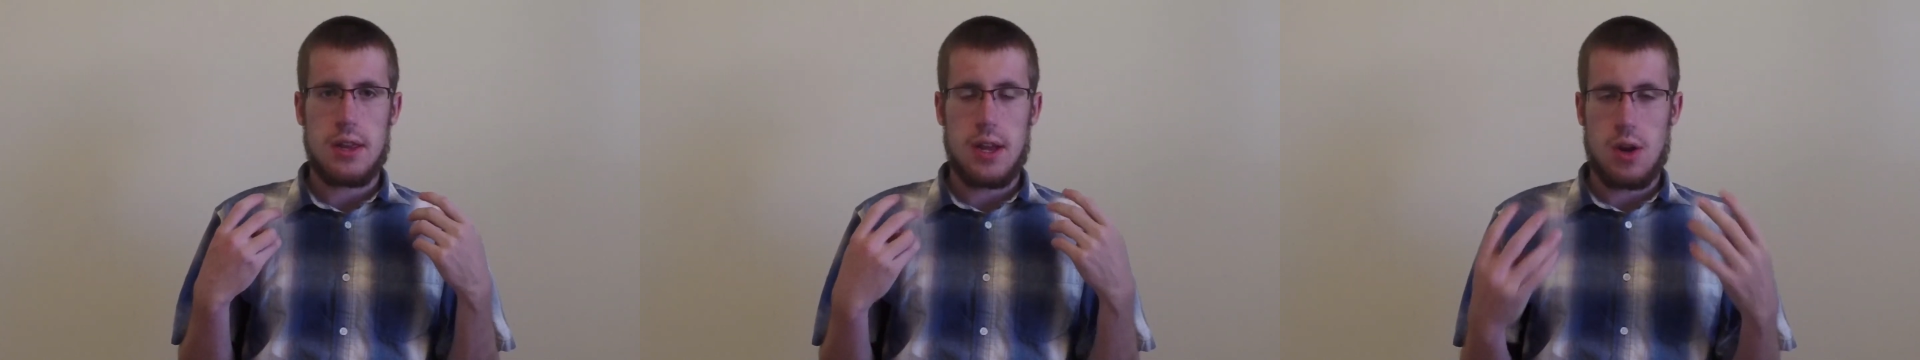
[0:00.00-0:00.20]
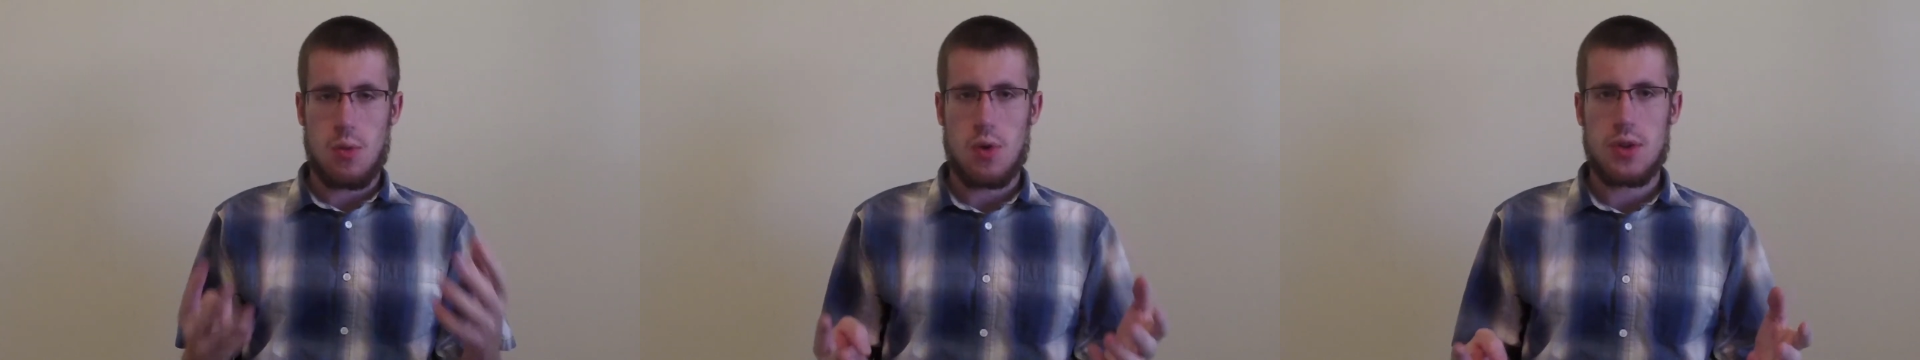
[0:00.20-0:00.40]

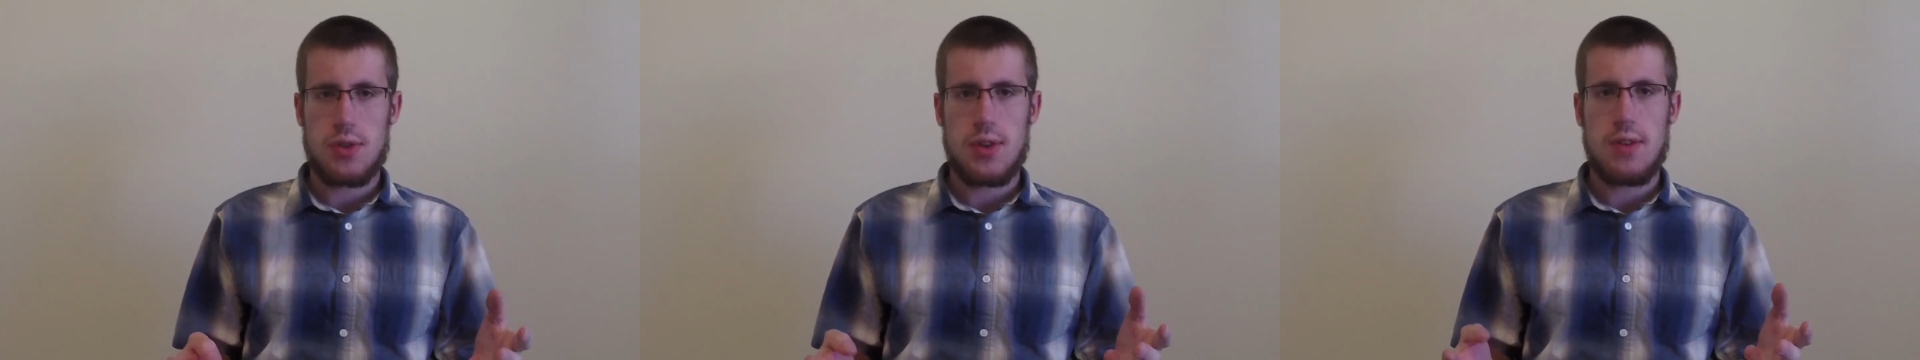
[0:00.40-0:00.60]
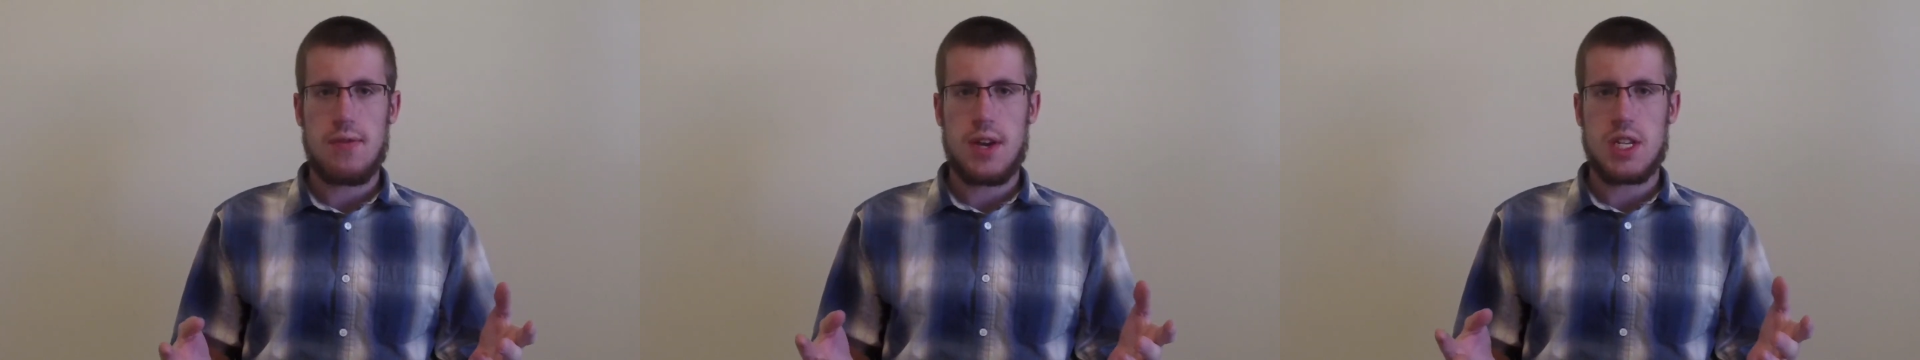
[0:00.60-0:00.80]
they're worth
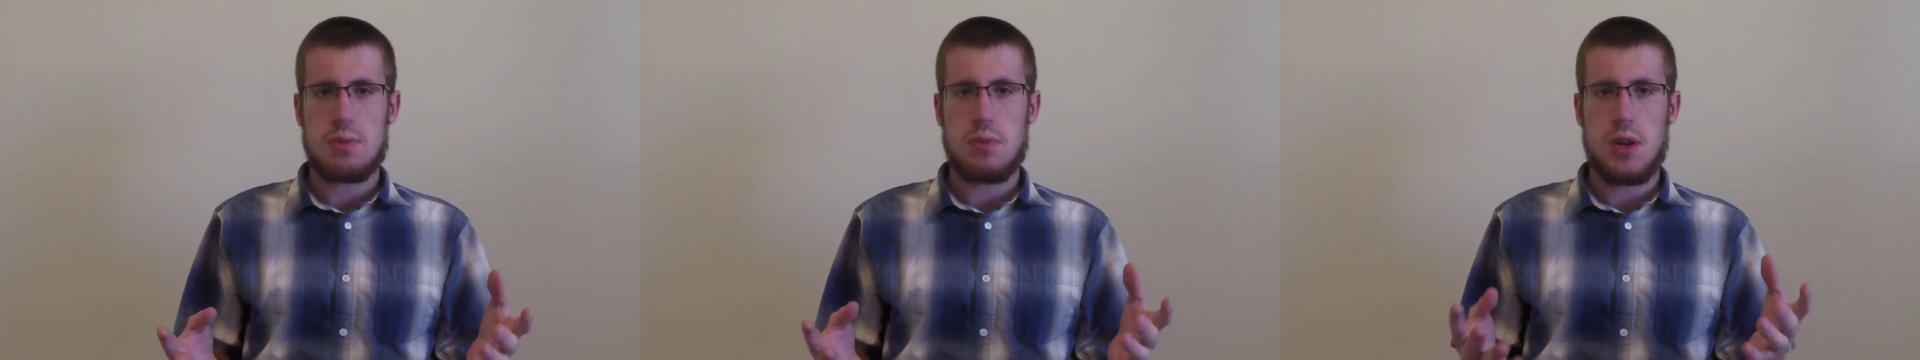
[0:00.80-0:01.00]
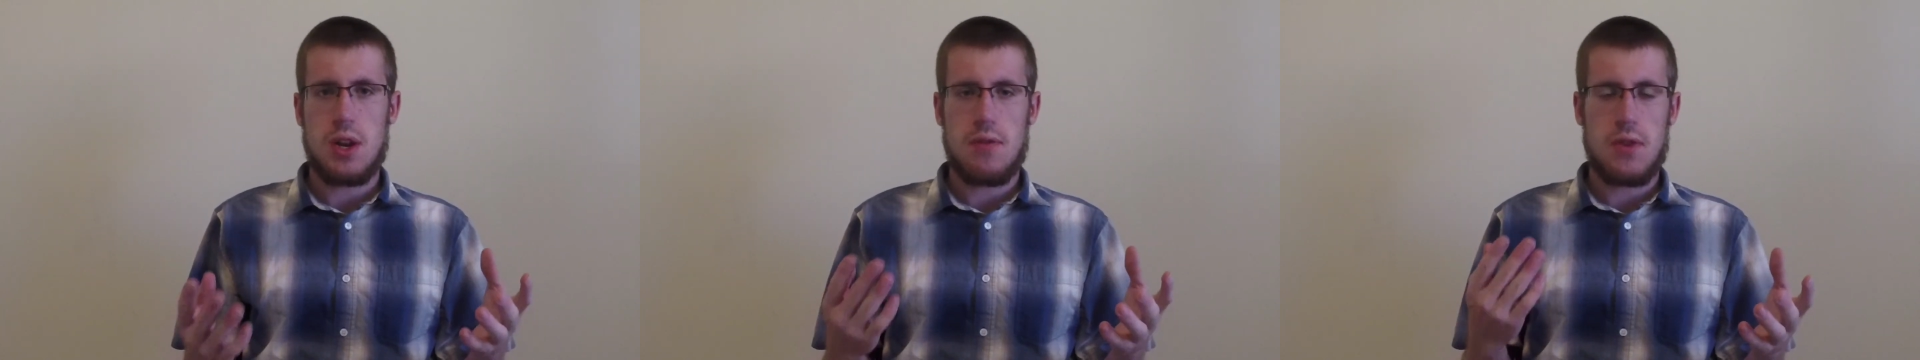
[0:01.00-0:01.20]
the
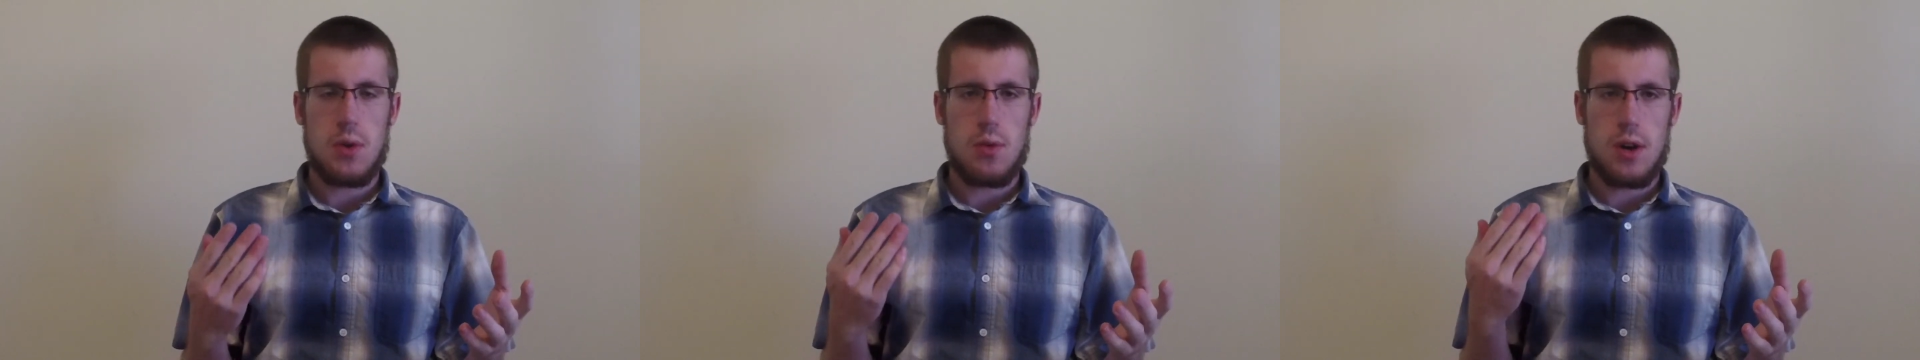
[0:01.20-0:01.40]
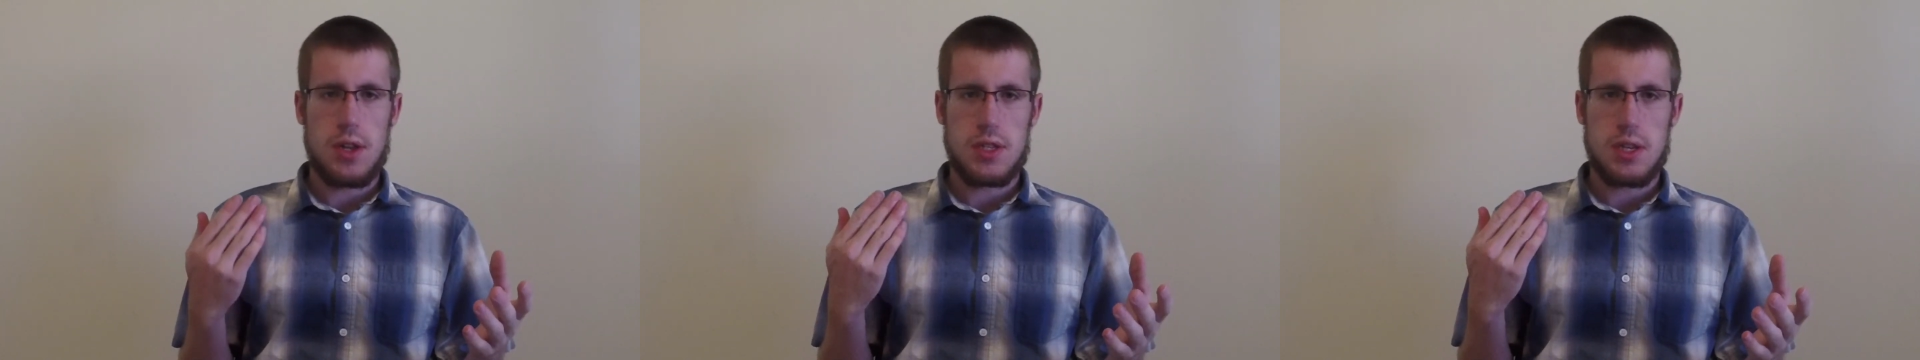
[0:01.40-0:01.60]
investment if you
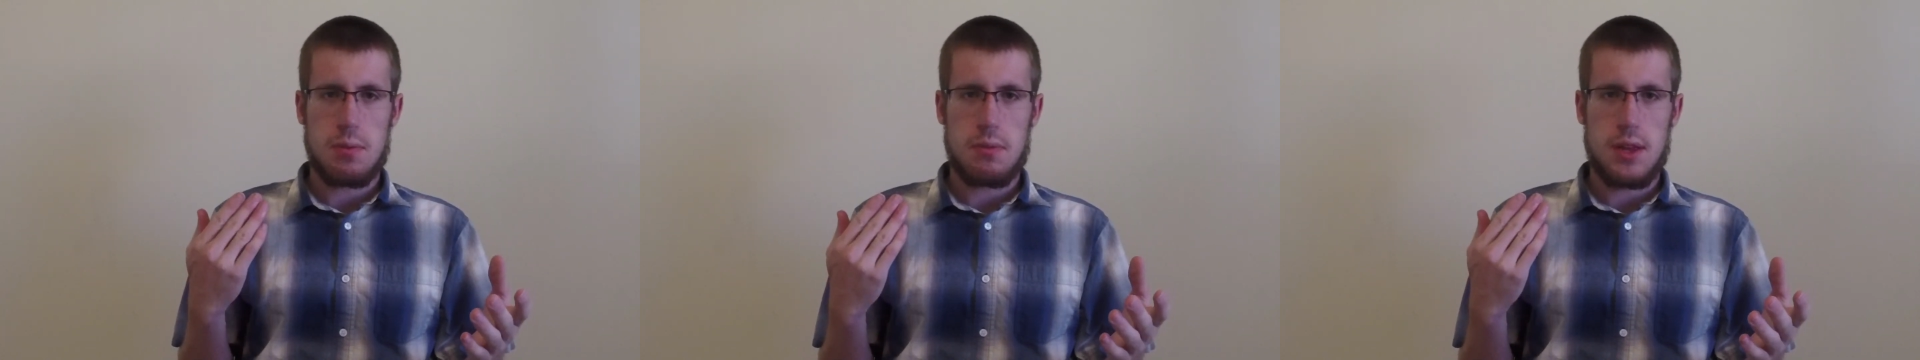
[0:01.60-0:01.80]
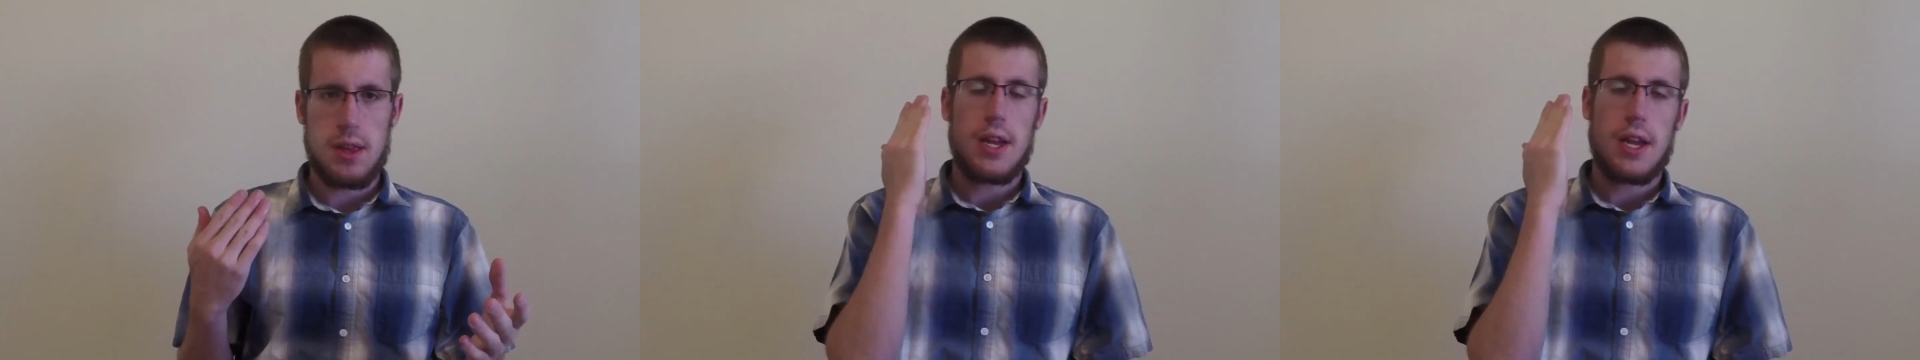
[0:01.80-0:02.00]
want something